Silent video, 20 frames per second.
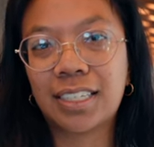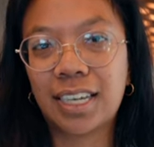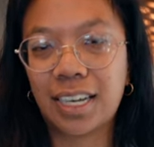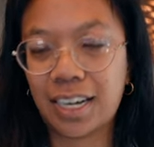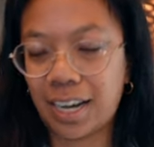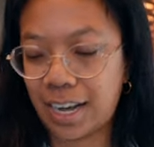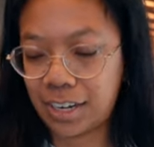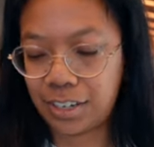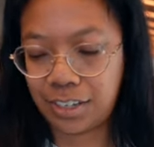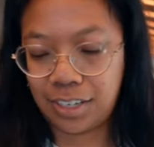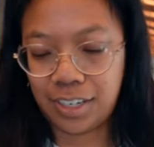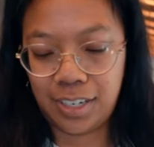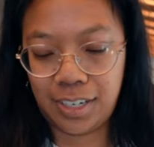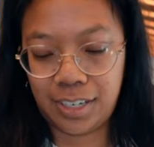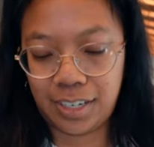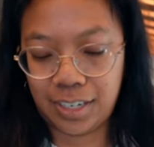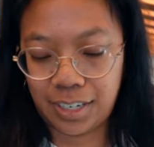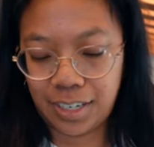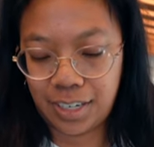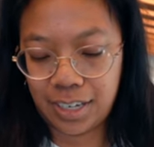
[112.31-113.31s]
And I
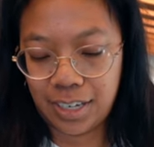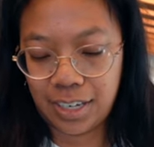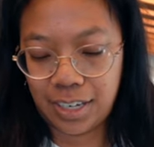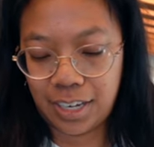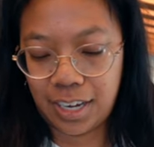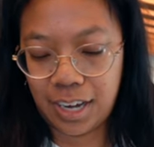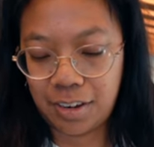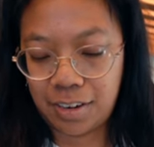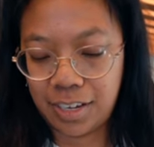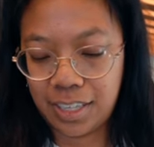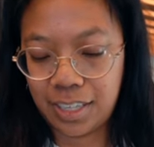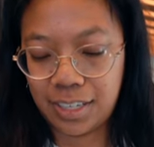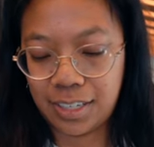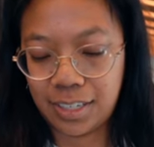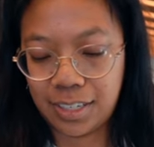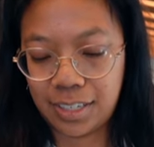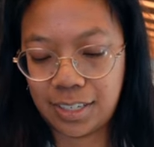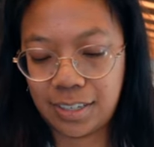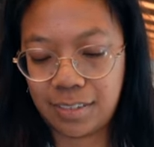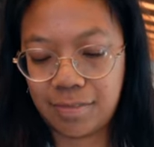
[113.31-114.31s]
actually carry
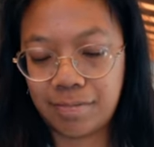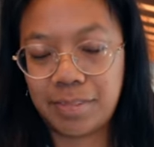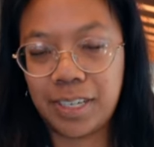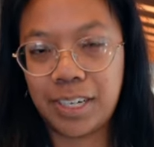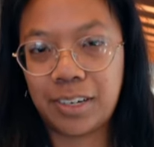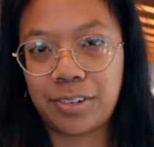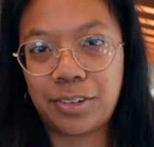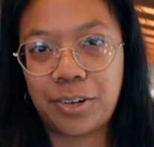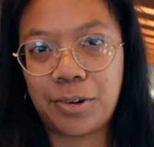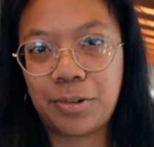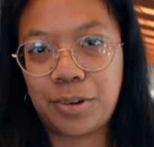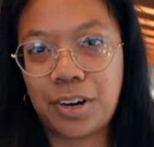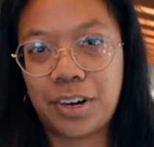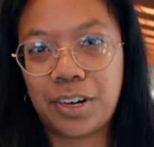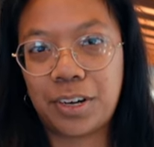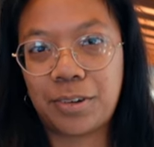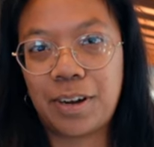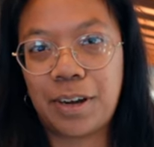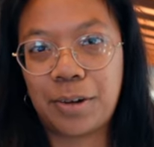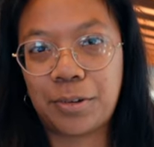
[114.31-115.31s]
this little note
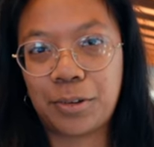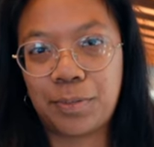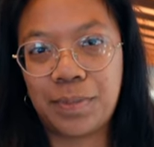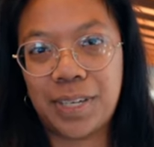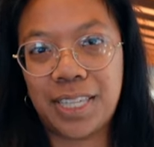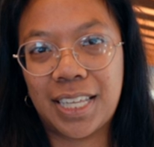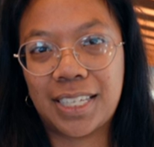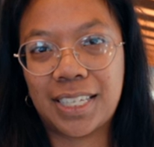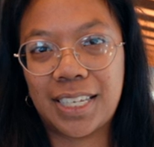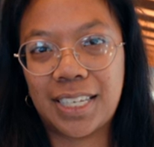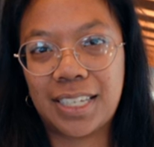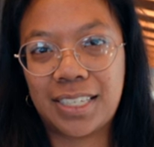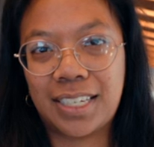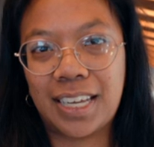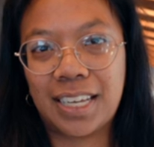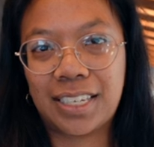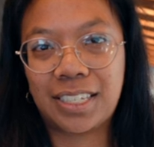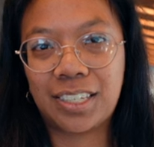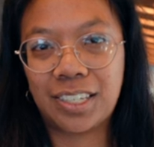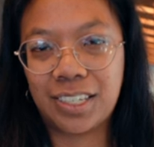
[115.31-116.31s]
card around with me that says
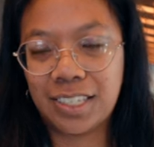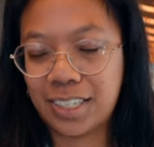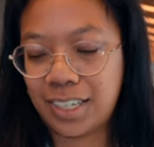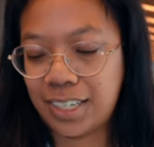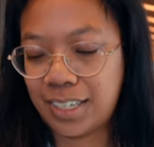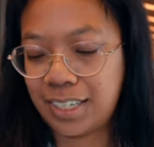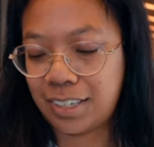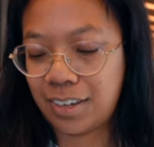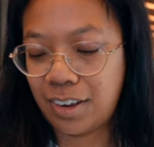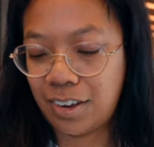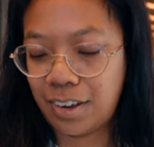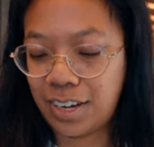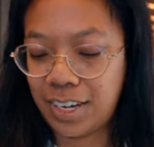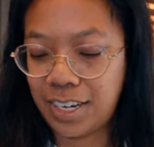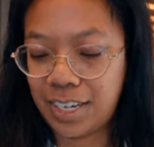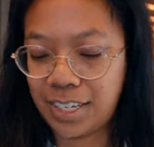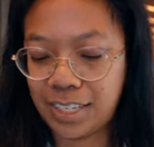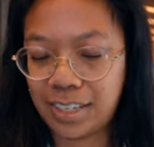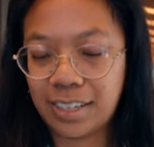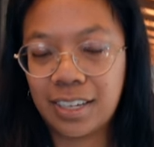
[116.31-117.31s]
Yes Jesus on
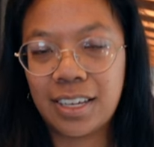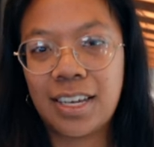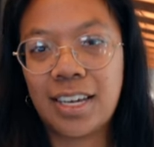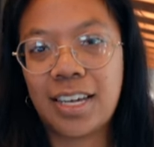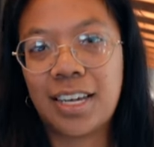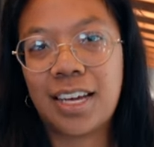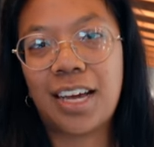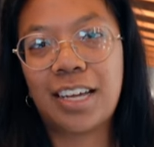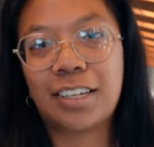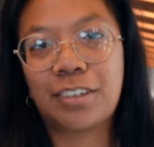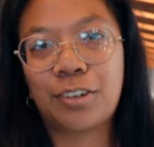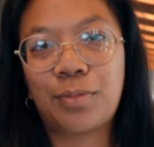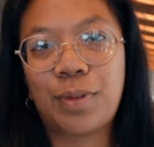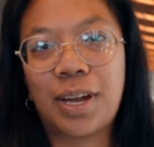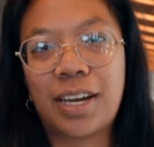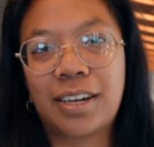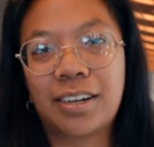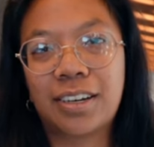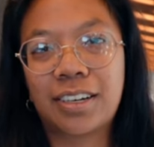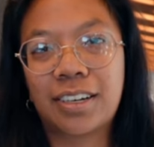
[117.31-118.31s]
it as a
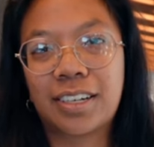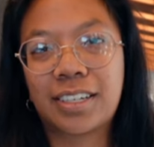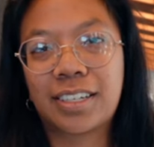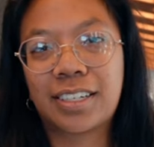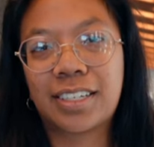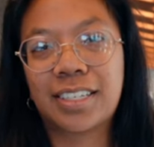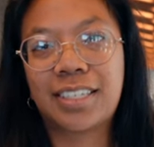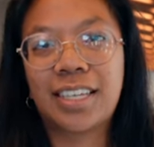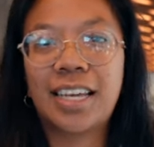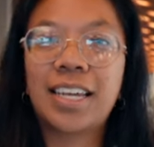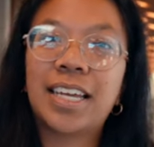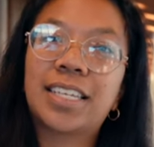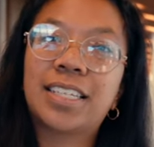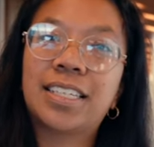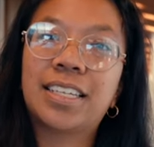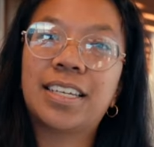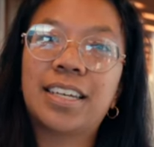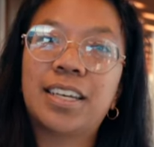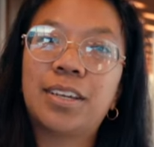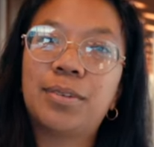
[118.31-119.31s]
reminder to say yes
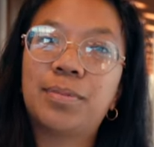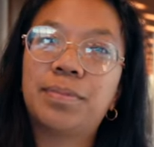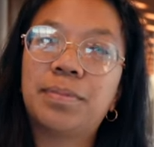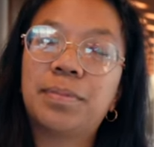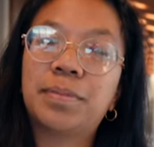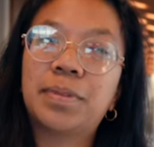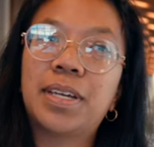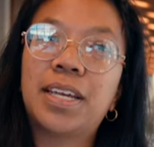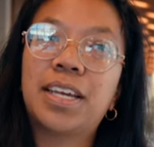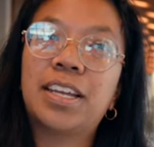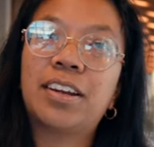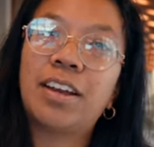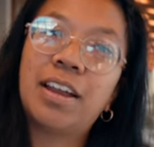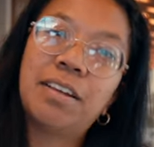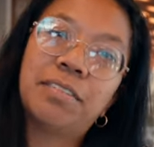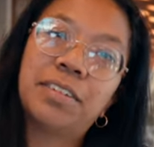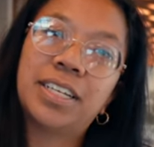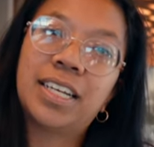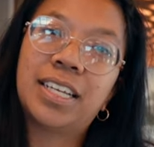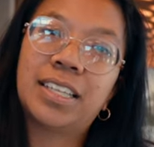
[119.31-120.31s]
to him in our
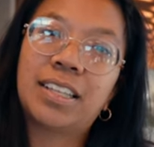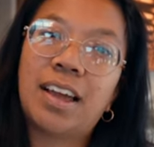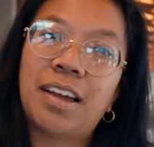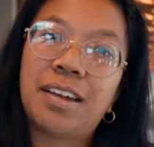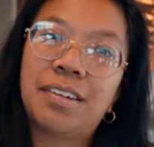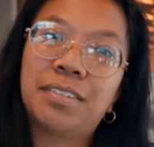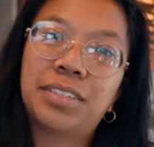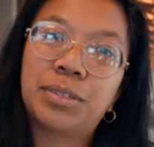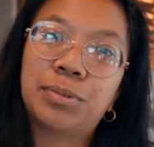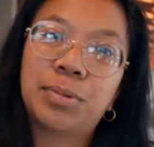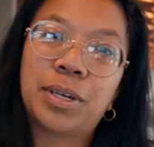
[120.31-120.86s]
everyday lives,